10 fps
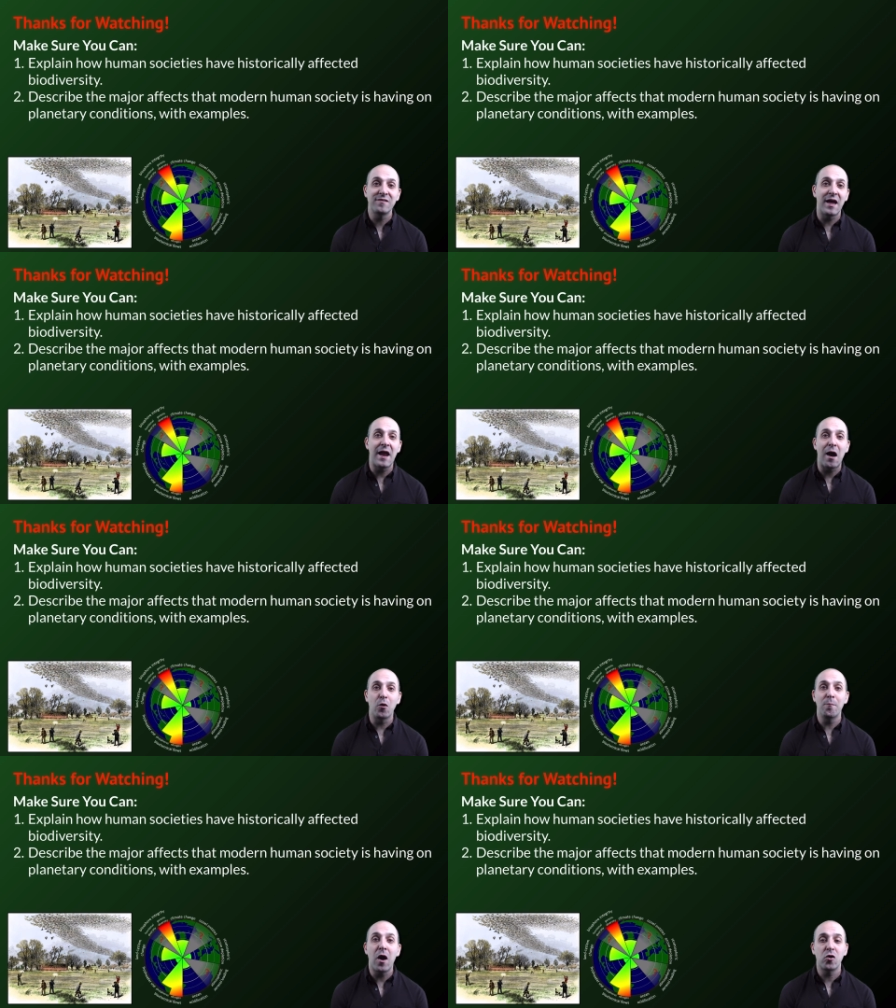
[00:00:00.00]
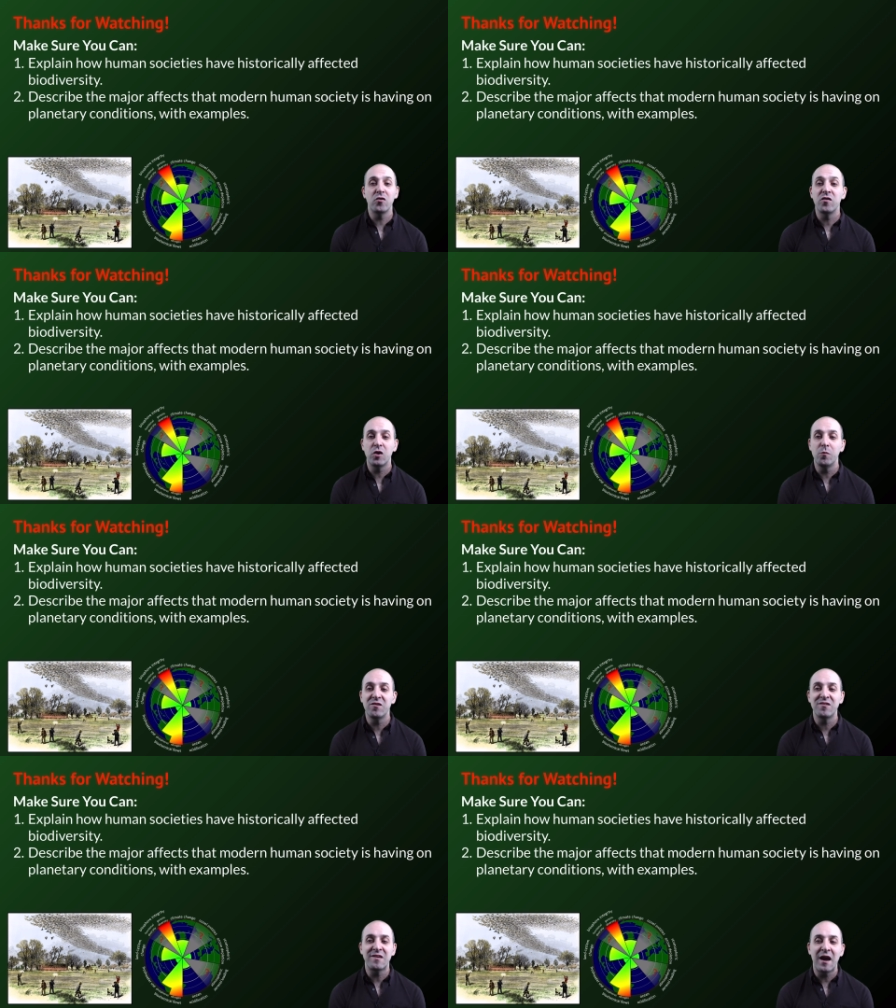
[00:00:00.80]
that our modern human
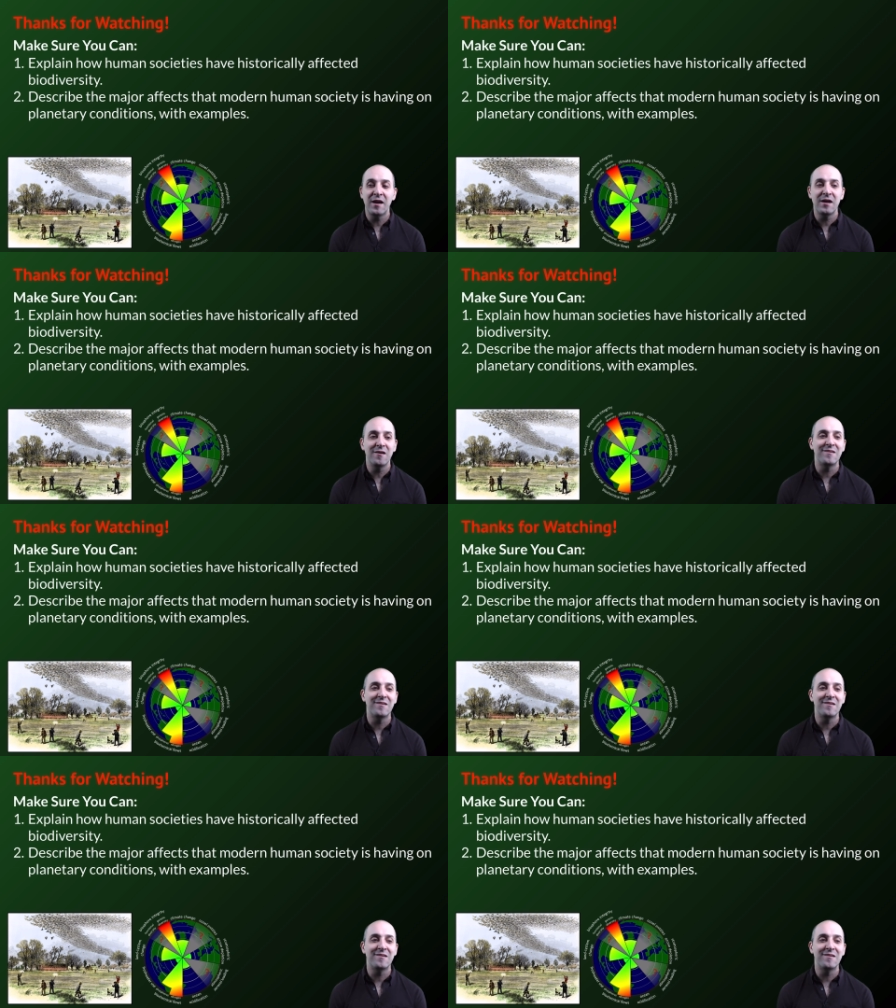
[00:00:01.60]
society is